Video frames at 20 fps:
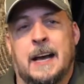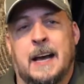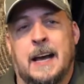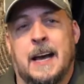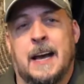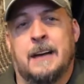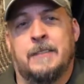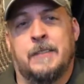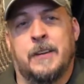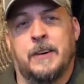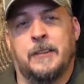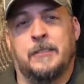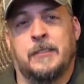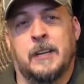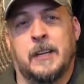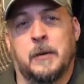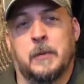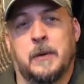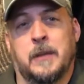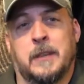
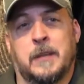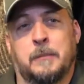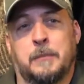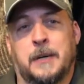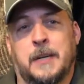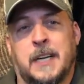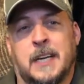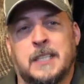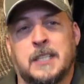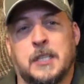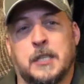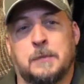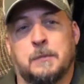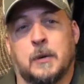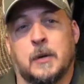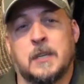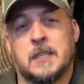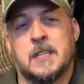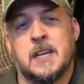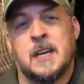adversity with the protection
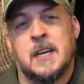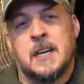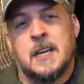sports